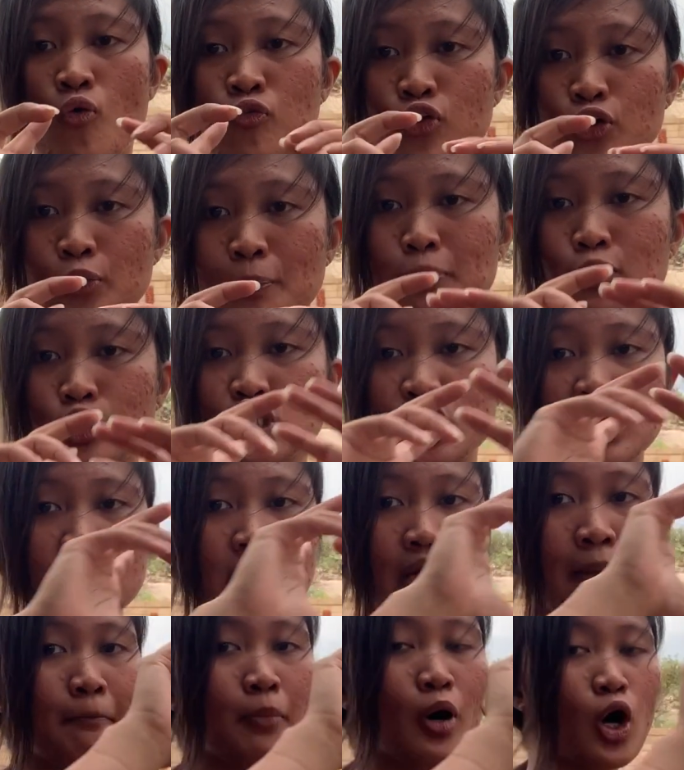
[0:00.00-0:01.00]
for pushing
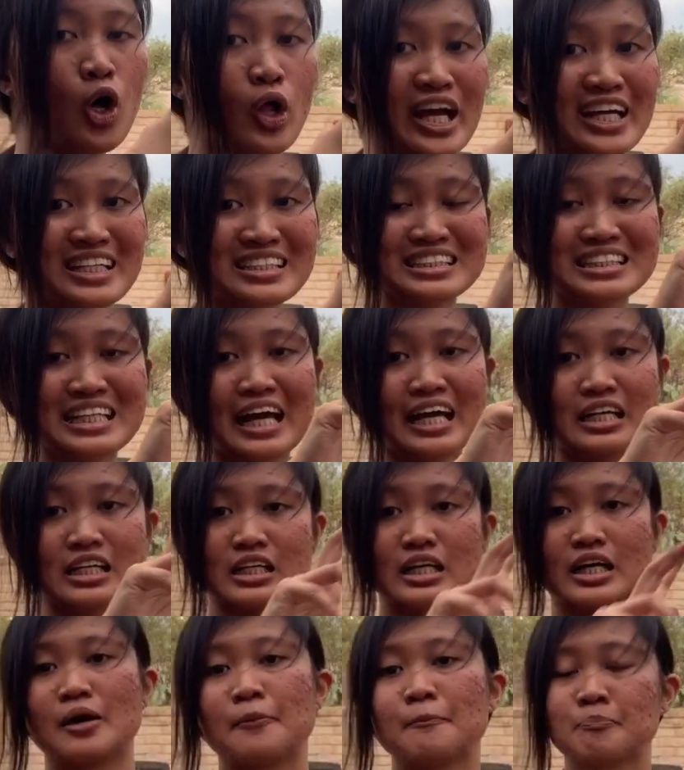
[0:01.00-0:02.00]
the ball and
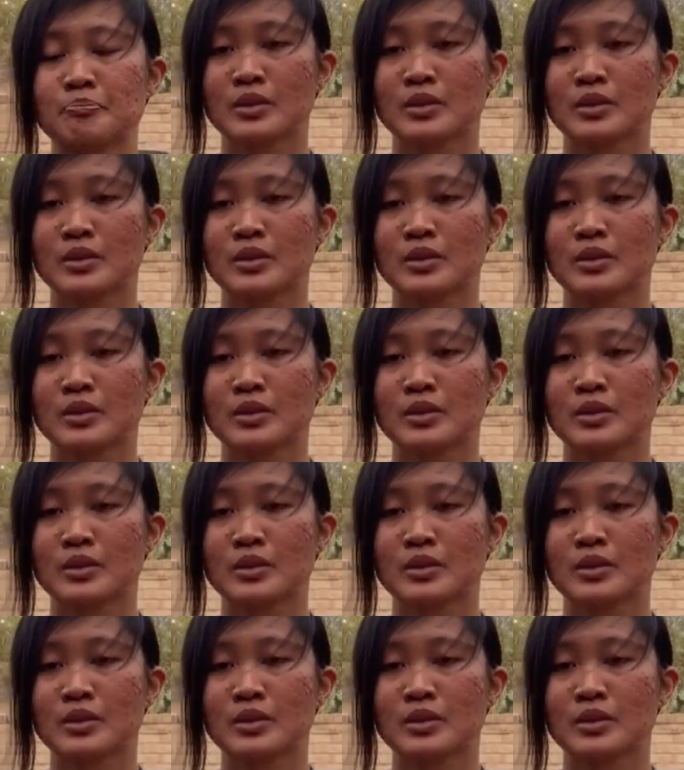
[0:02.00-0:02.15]
setting it.